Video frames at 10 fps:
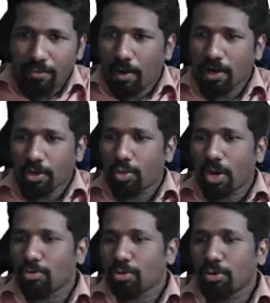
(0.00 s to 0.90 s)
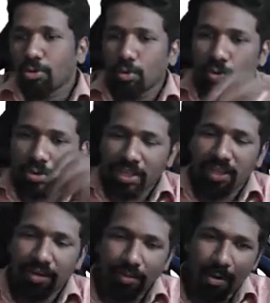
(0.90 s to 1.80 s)
what you have to do?
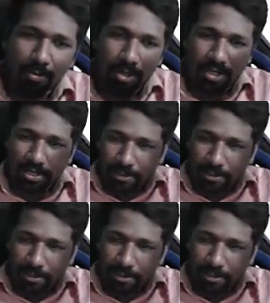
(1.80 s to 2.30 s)
Think about it.